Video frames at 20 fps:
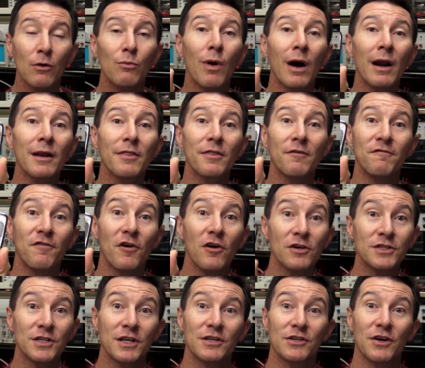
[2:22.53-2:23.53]
One of the
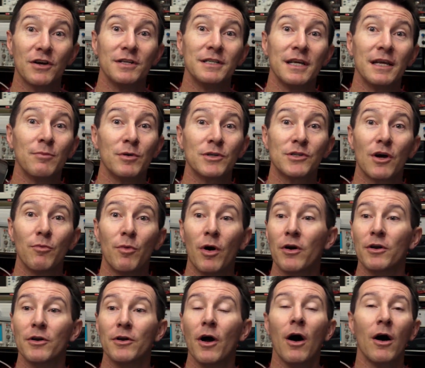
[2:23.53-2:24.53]
first things I did was
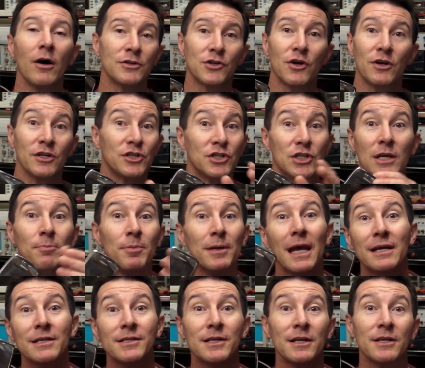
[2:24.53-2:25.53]
it's got a
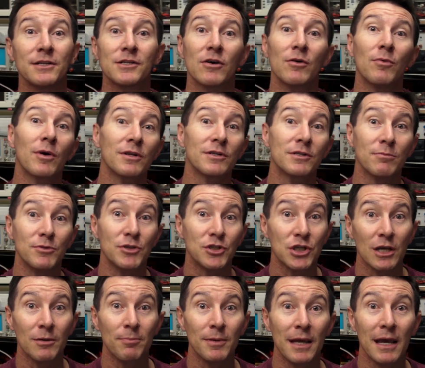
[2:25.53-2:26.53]
GPS in it, so I wanted some
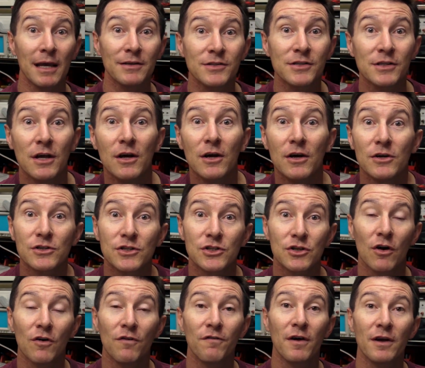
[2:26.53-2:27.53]
GPS
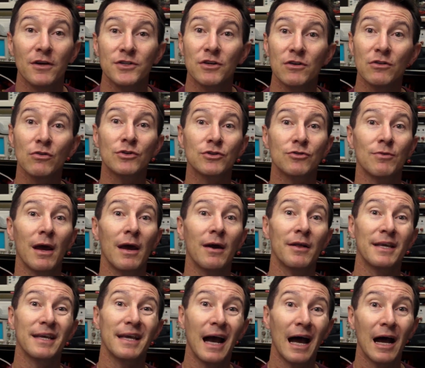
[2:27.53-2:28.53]
software. So I looked
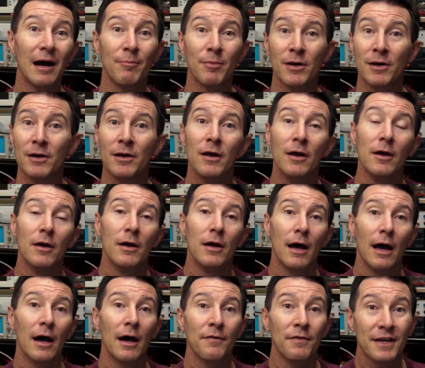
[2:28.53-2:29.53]
around, and
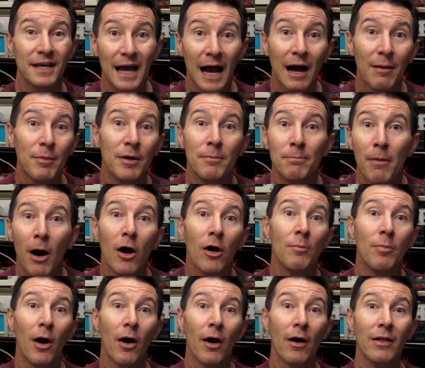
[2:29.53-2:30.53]
the Garmin
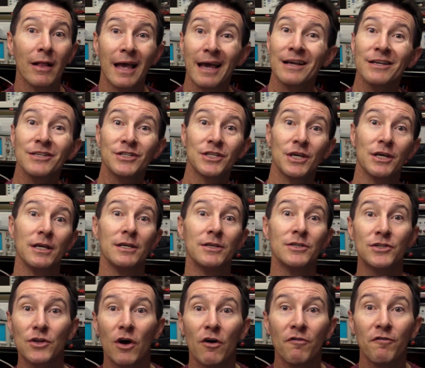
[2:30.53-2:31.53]
Mobile XT
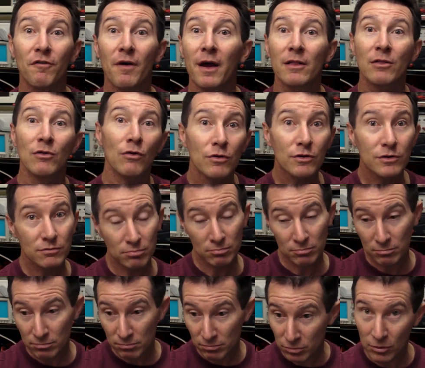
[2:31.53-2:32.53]
software looked
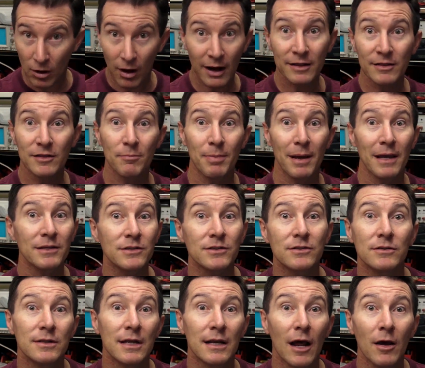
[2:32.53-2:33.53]
like the
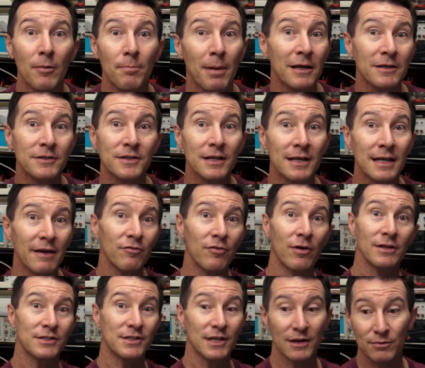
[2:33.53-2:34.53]
best, you know, best thing.
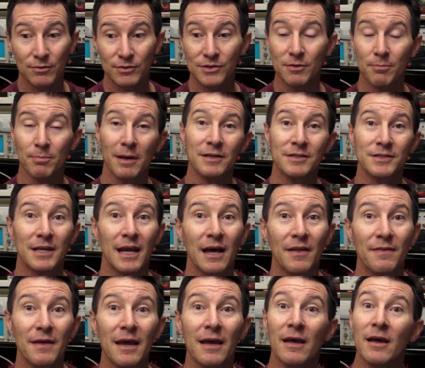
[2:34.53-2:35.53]
Everyone said it was the best
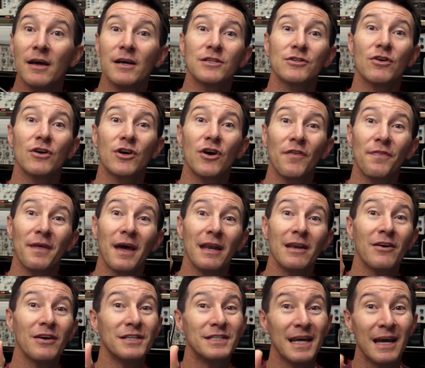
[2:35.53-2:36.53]
out there. So I got that,
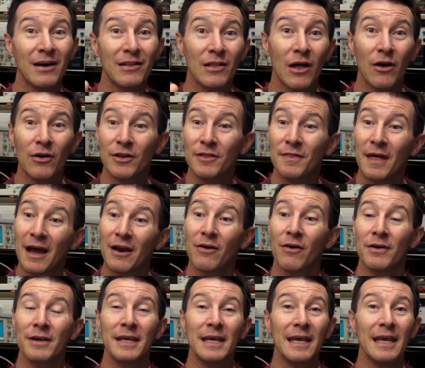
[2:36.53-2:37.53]
and I downloaded that
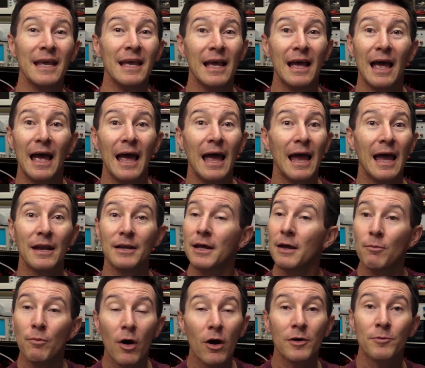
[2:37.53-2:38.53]
on here, and
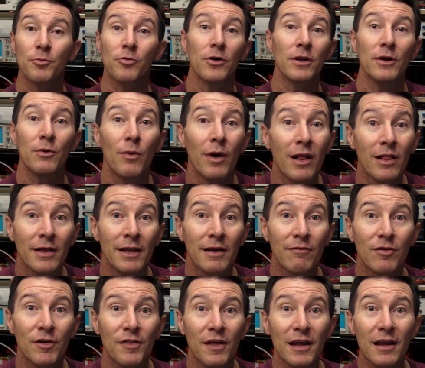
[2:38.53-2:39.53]
it worked pretty well and
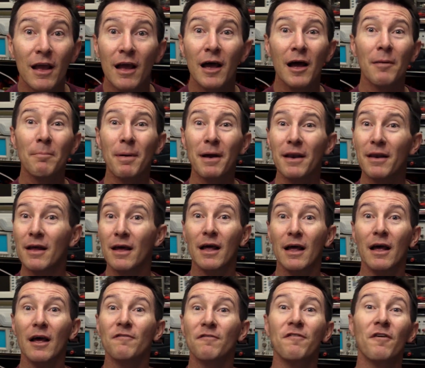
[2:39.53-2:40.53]
everything. But
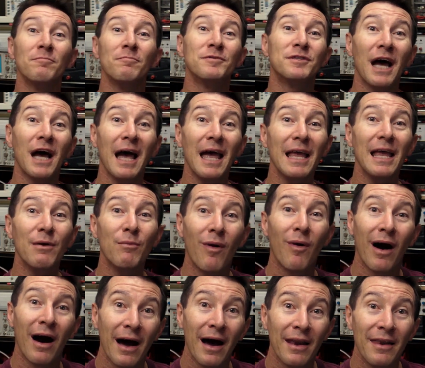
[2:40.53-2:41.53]
from day
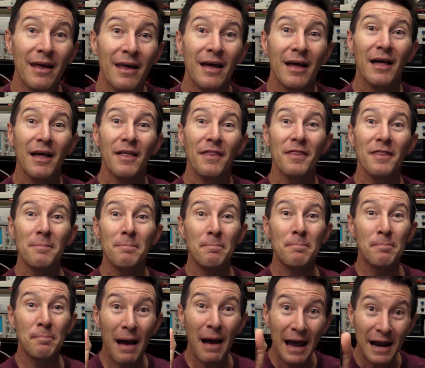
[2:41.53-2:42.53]
one, the
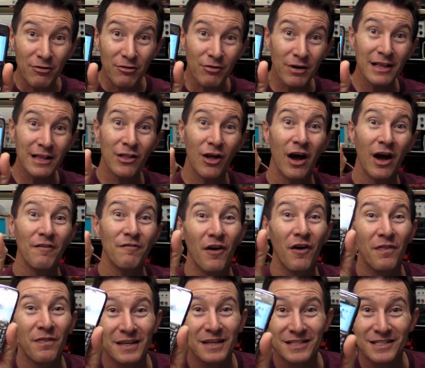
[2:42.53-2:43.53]
battery life
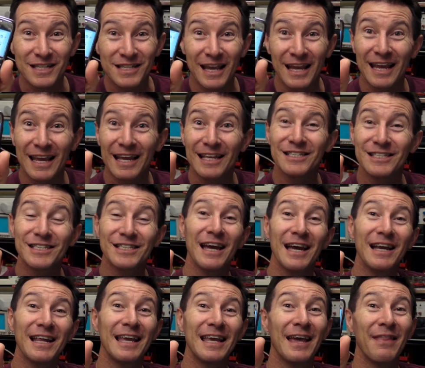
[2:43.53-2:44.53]
on this thing,
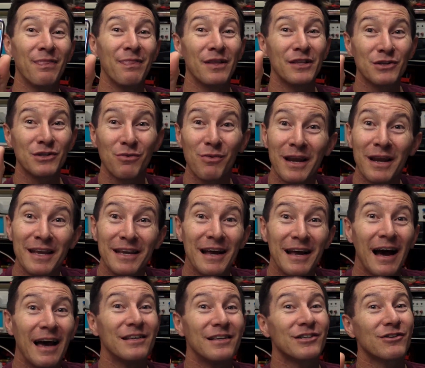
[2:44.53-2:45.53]
instead of getting the 20
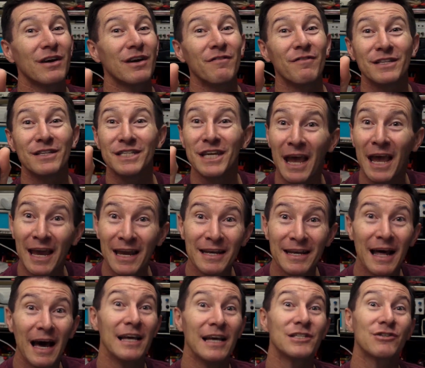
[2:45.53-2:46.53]
days or even
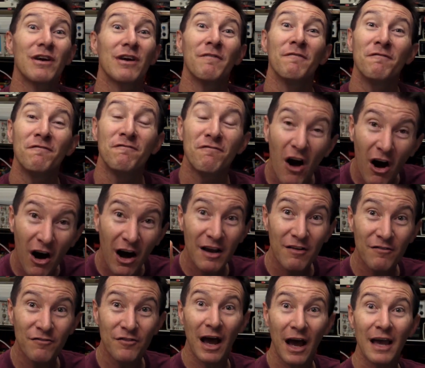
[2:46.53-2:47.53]
10 days or even
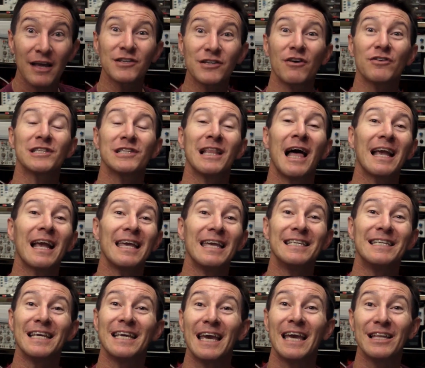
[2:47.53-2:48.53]
5 days, I was
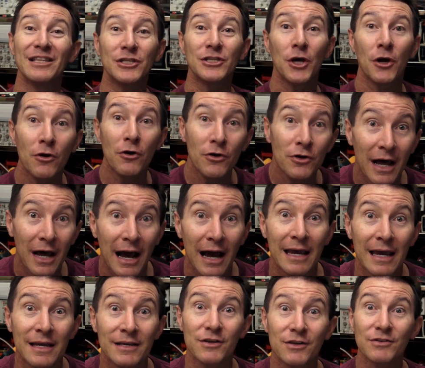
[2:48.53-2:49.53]
lucky to get 2
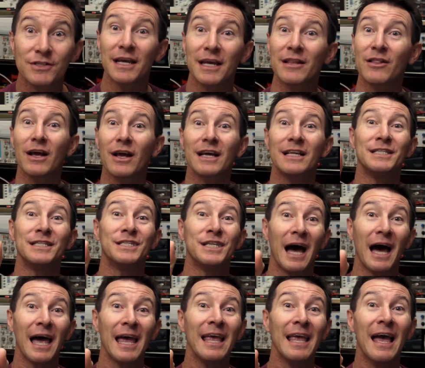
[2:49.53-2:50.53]
days. I was getting like a
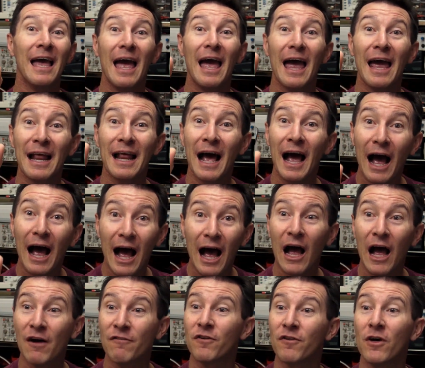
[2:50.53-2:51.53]
day and a
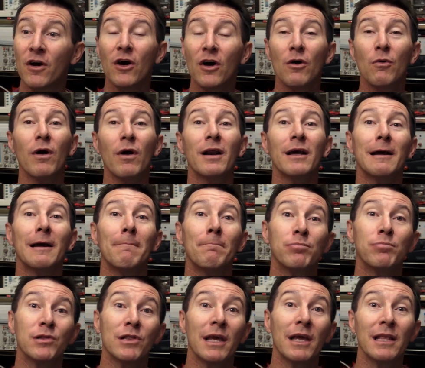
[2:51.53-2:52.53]
half. What a
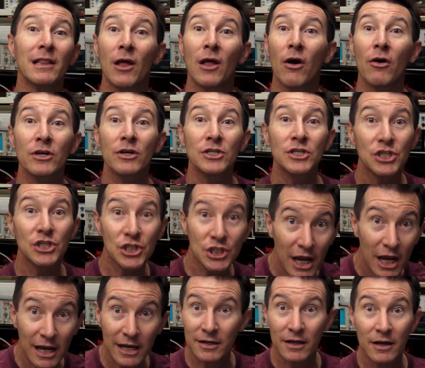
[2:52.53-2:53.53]
complete load of
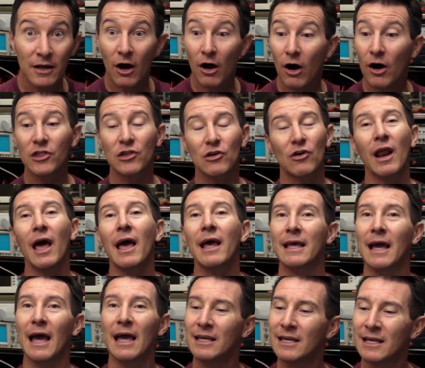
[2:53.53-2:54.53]
shit. I thought,
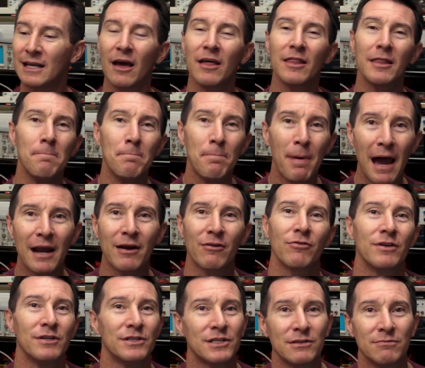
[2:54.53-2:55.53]
okay, you know, the
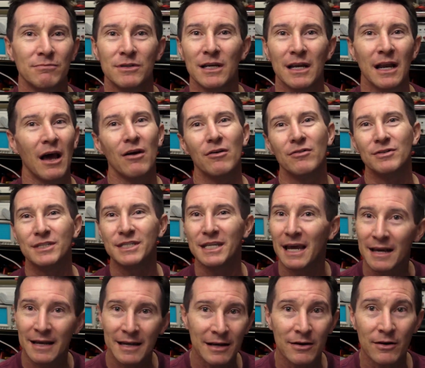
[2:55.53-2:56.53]
battery's, you know,
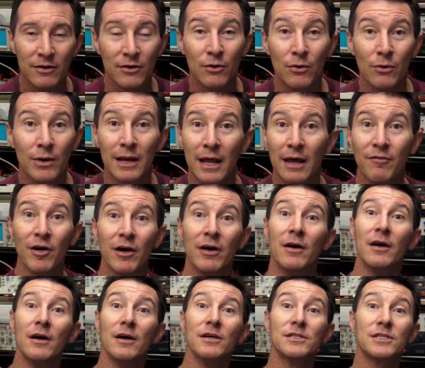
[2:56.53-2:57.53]
dead in it or whatever.
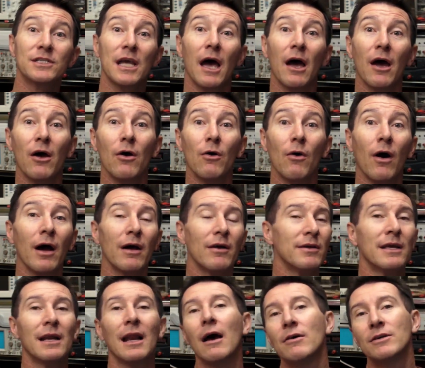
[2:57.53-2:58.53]
So I
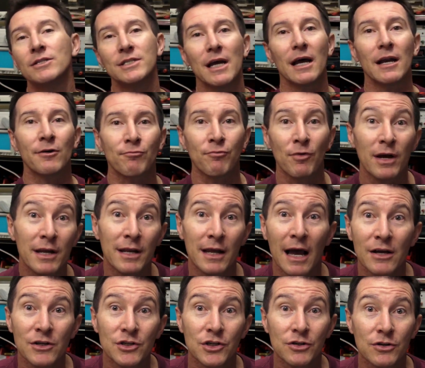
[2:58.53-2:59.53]
started reading,
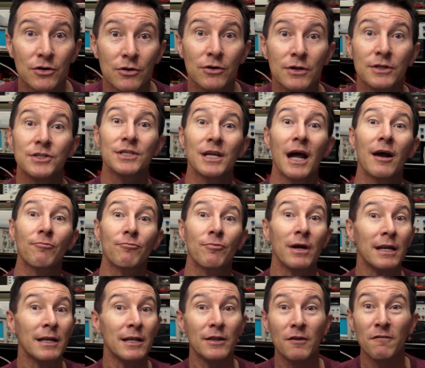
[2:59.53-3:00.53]
as you do, you start
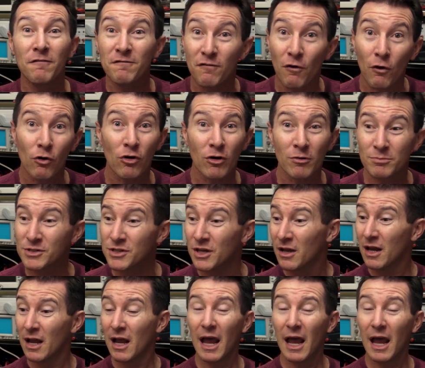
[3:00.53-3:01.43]
reading the forums,